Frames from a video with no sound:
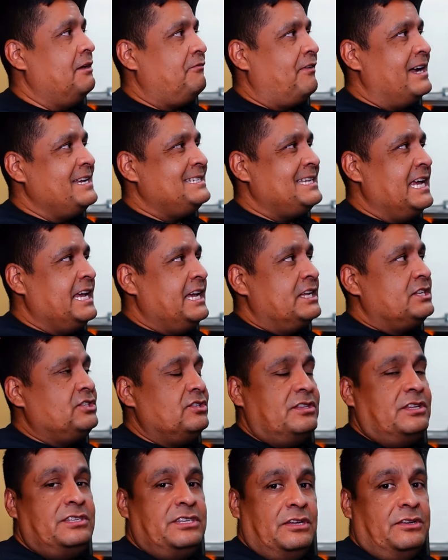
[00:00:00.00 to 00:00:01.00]
If I take it
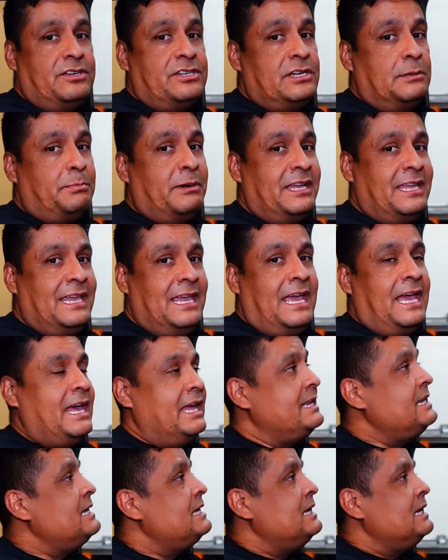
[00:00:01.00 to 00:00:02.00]
to the dealership
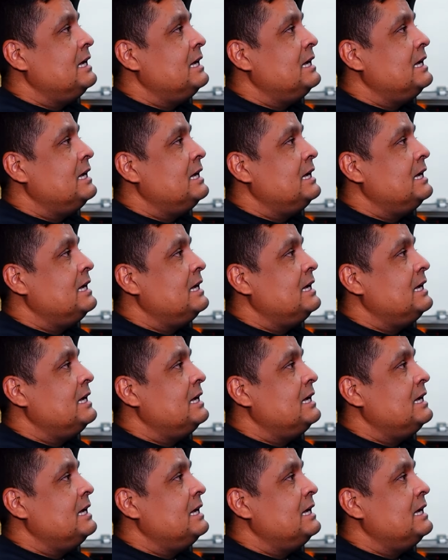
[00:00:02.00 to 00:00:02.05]
again,